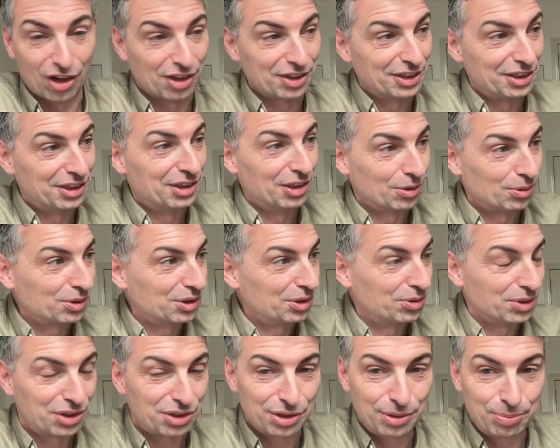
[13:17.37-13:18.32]
you know, you
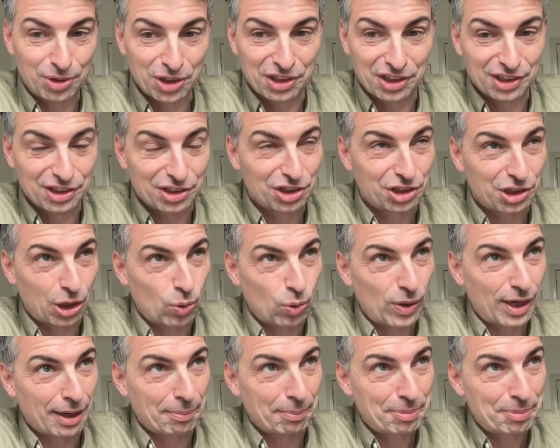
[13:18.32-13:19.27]
assume you're going to show
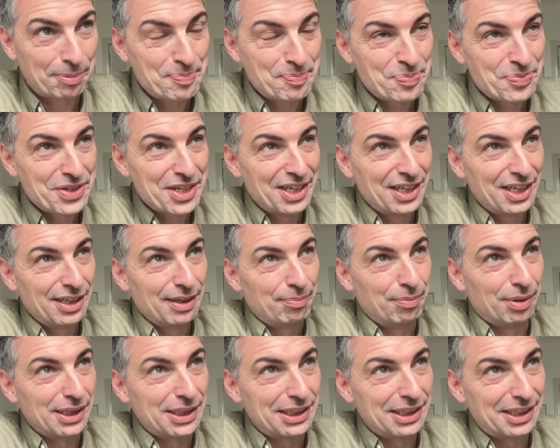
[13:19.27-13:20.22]
up.
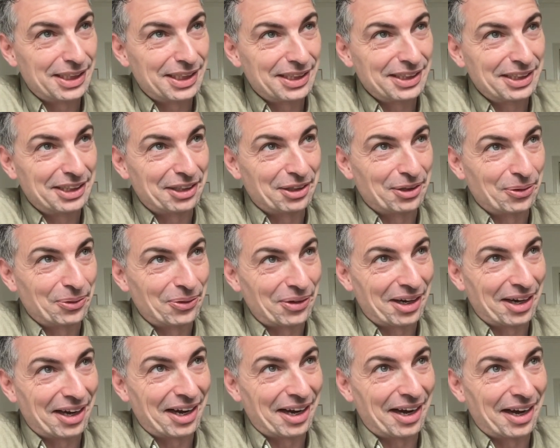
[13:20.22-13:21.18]
But, you know,
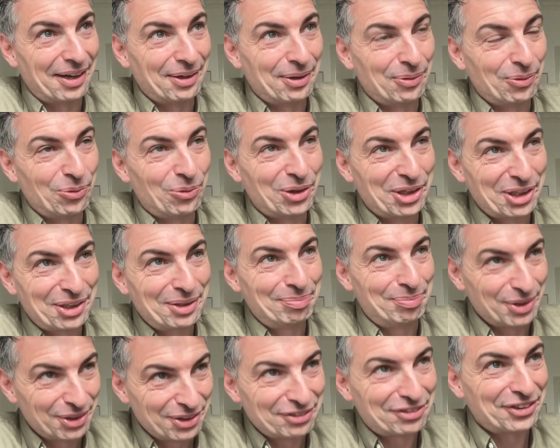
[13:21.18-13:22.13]
one of the
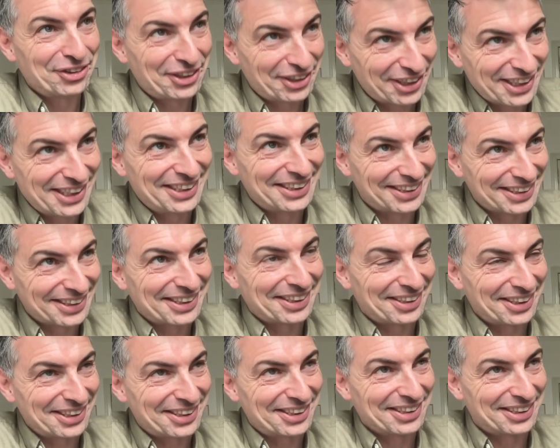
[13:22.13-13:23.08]
beautiful things, as I
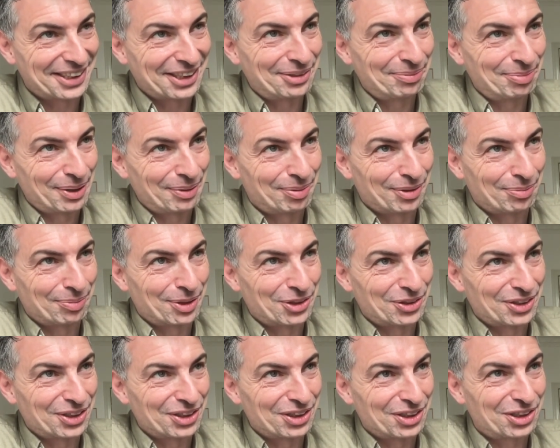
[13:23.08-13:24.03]
like to tell people
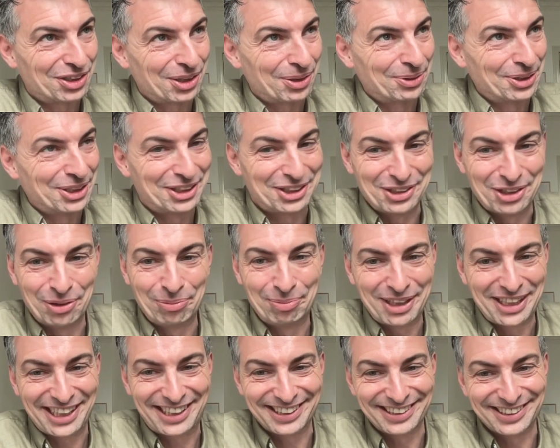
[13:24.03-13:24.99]
about this show, is
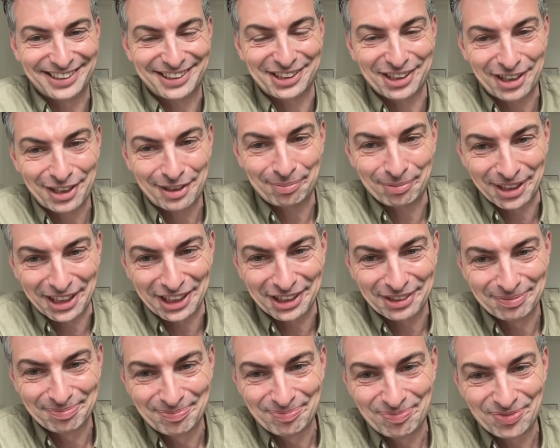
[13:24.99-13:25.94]
nobody can stop me.
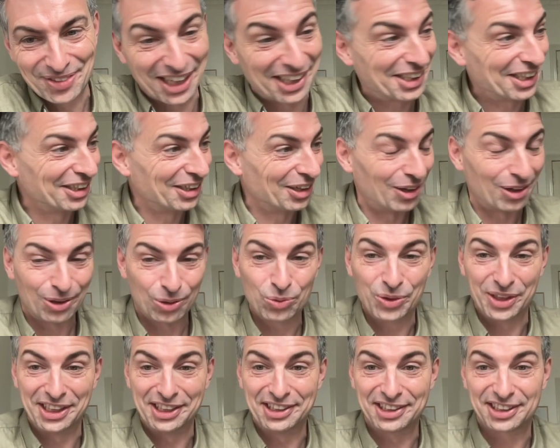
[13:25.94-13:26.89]
I can
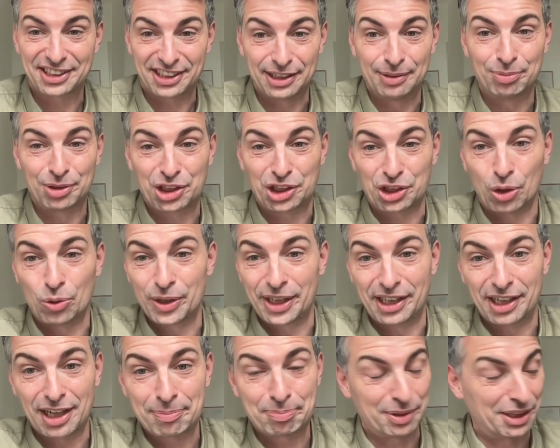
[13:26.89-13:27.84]
always keep
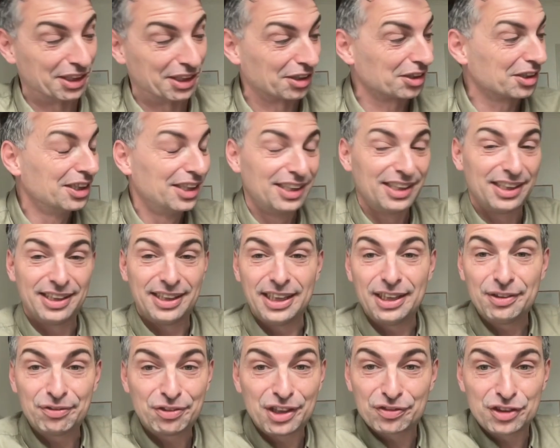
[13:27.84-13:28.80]
showing up here,
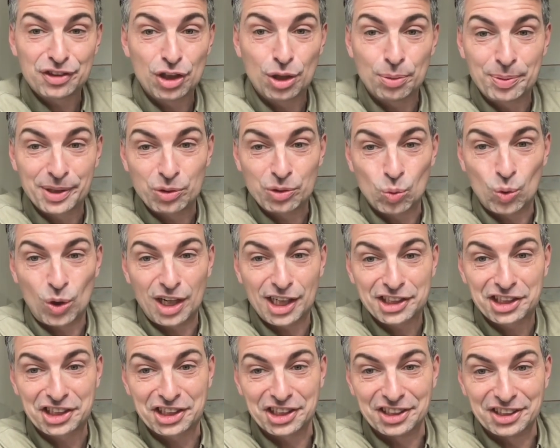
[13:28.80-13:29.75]
even if nobody
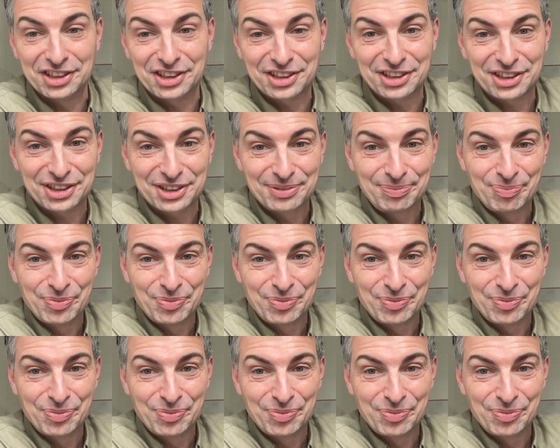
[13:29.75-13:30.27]
watches,